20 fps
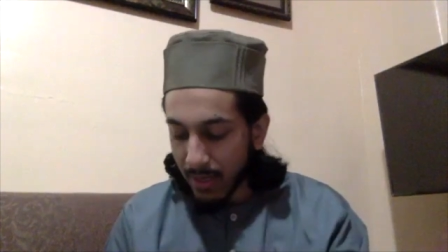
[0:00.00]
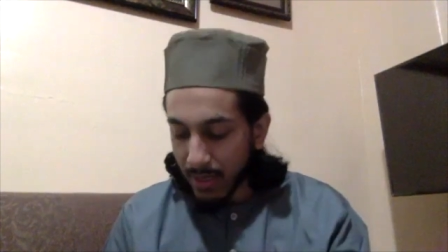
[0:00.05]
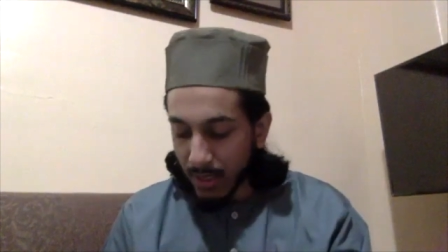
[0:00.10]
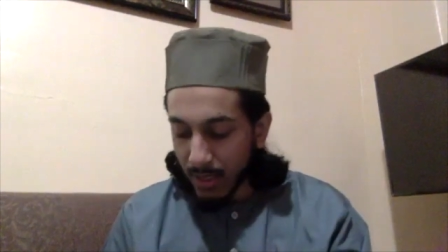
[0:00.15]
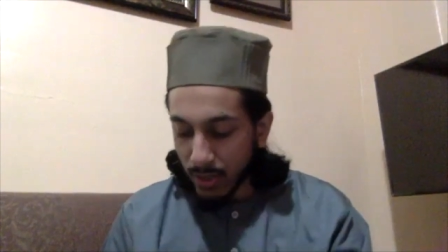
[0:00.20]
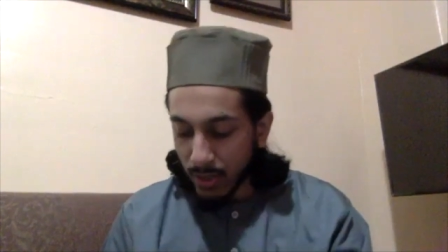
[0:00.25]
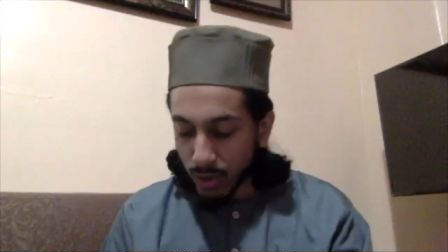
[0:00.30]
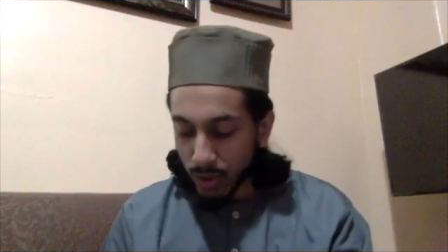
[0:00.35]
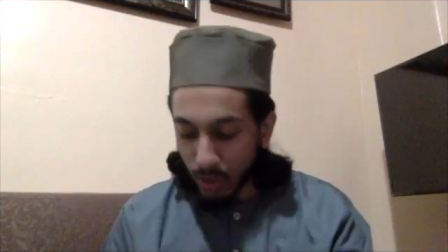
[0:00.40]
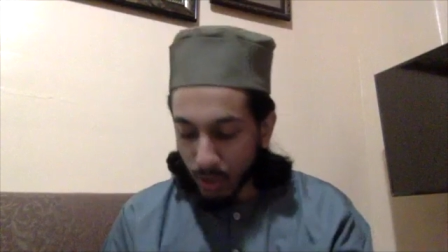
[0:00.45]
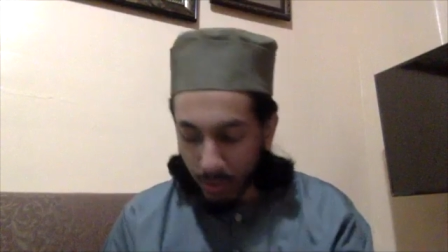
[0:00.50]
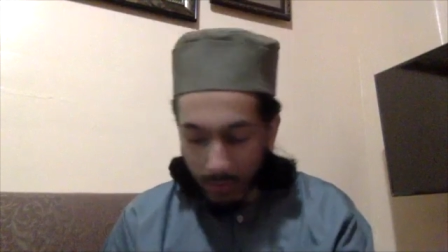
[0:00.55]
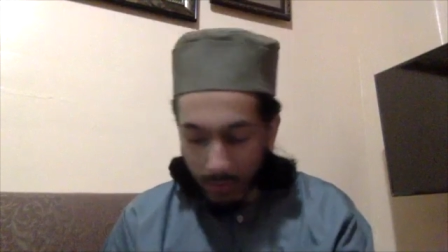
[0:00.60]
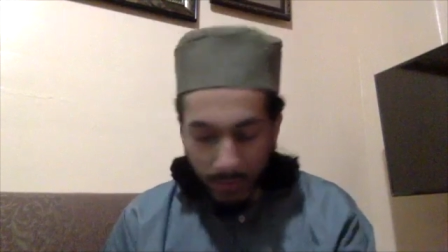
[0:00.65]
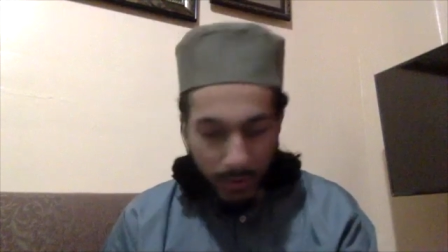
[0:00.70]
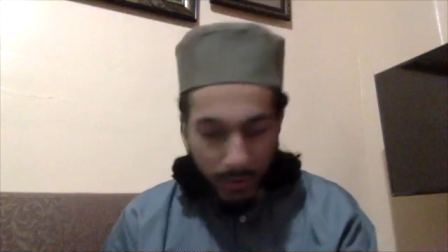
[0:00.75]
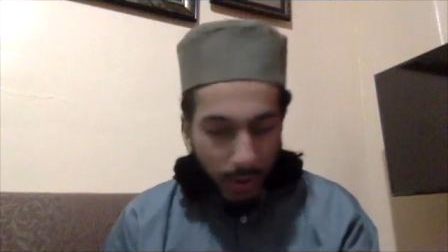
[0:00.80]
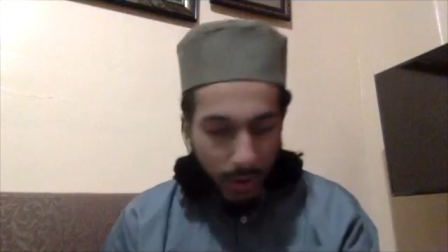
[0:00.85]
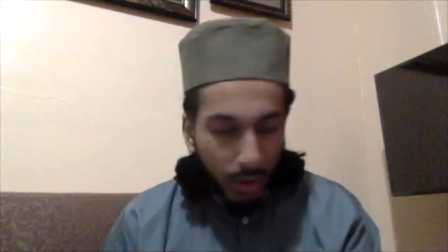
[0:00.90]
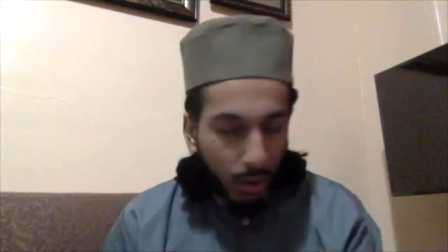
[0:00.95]
So
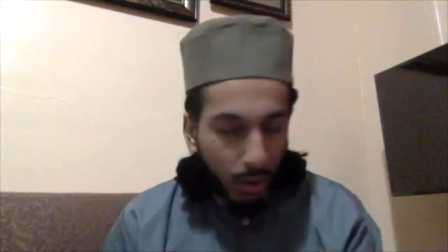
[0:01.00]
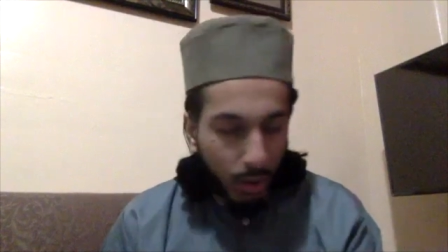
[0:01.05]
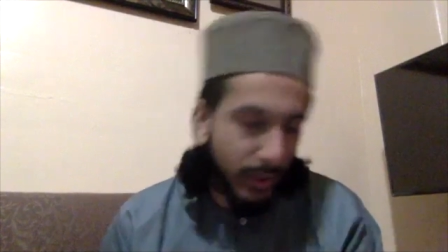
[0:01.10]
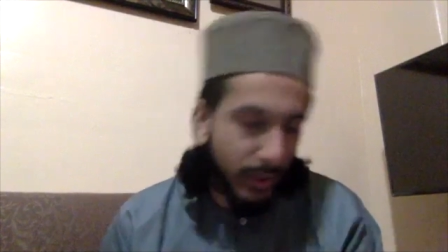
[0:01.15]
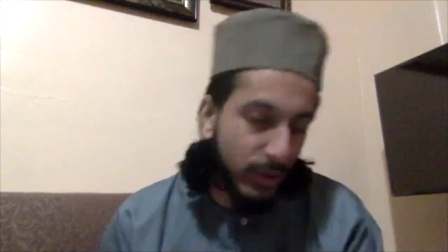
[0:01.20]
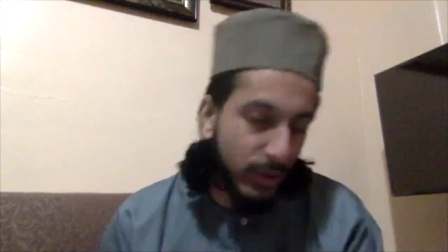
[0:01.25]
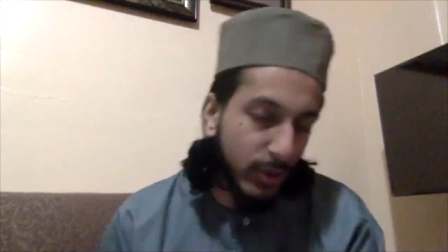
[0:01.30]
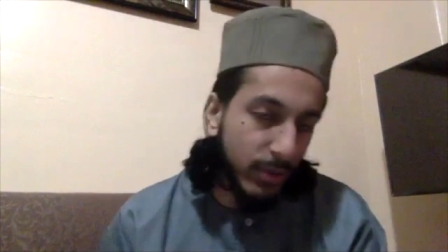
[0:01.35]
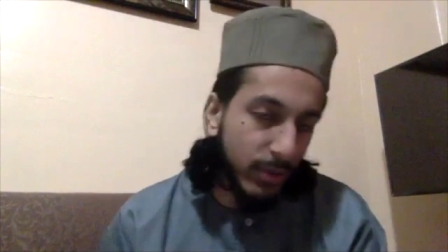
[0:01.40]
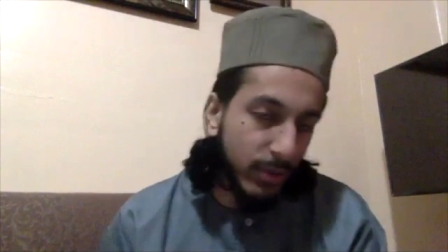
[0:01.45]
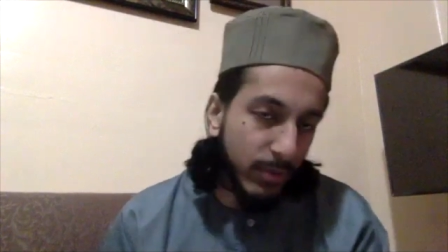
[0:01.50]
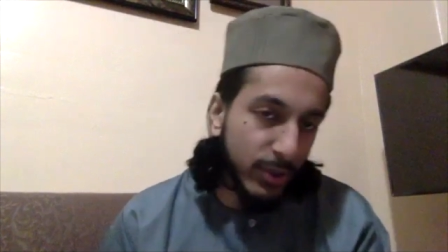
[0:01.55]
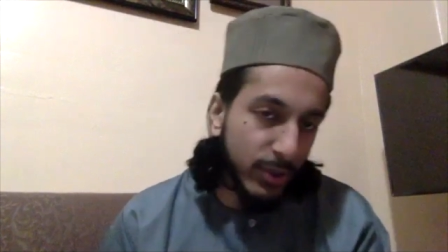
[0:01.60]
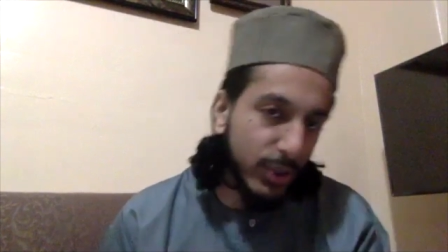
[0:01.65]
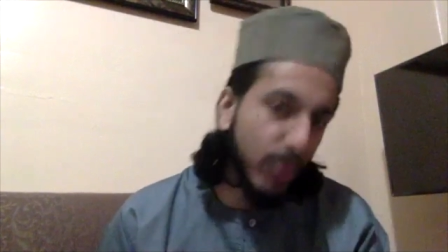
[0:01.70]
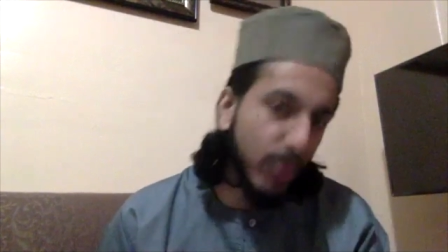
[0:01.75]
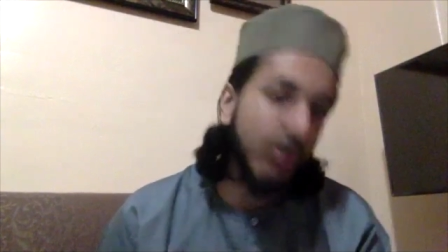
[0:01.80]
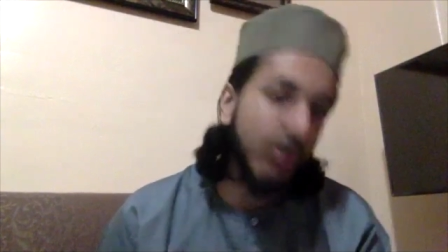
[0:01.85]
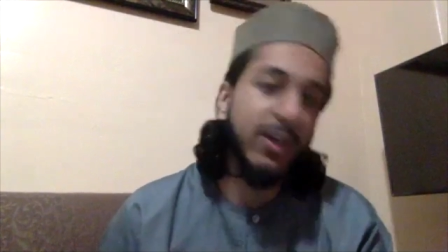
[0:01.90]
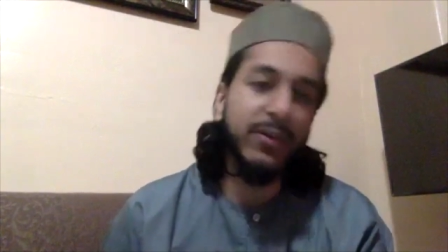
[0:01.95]
according to the
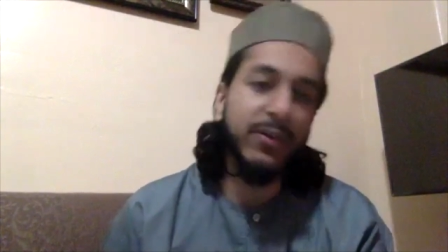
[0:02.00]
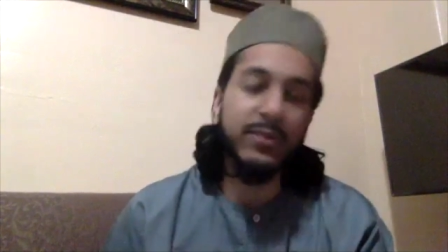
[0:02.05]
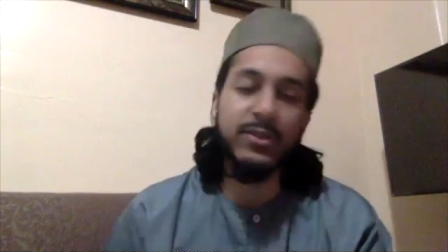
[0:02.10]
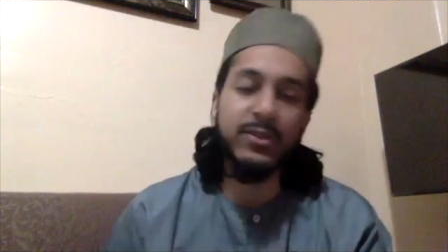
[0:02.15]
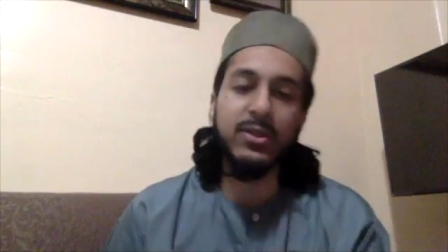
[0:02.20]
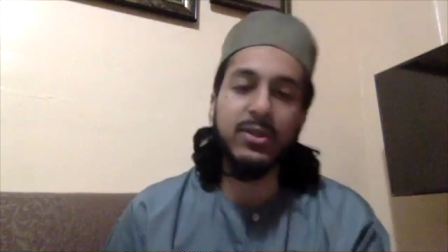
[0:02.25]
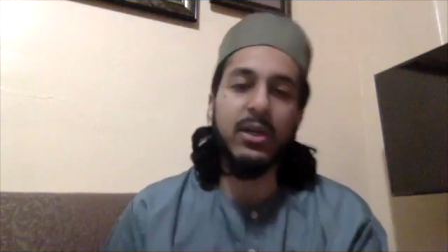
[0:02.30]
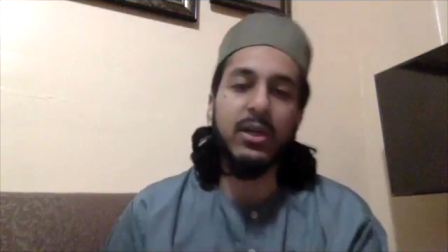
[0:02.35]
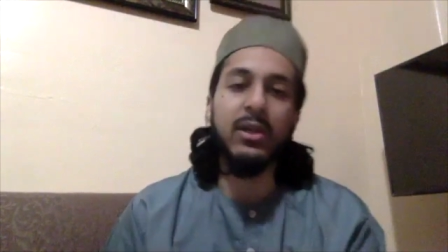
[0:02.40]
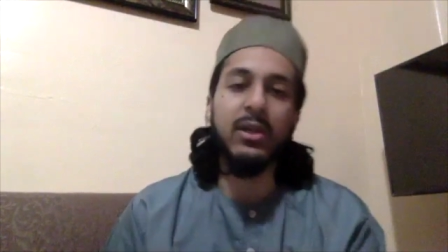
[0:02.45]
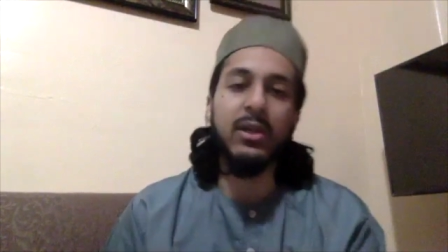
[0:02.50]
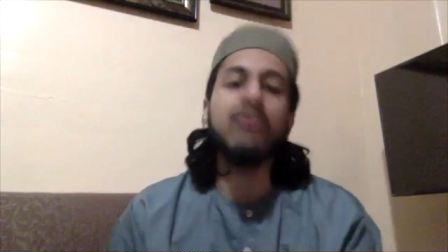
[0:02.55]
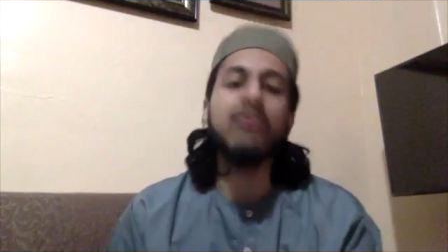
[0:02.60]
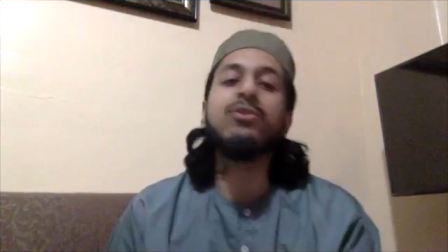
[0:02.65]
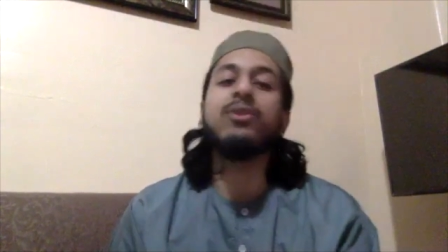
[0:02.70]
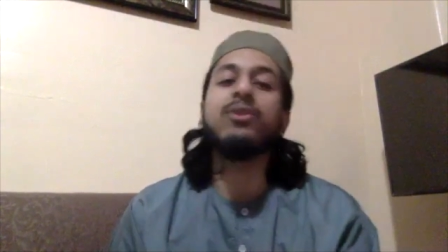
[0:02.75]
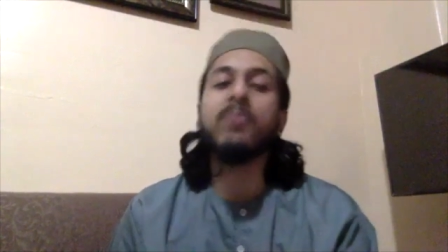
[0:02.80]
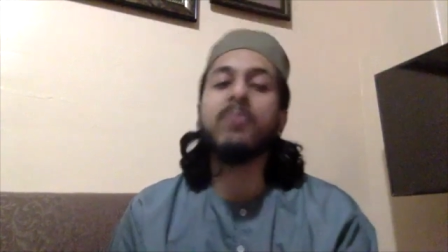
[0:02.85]
majority of the scholars,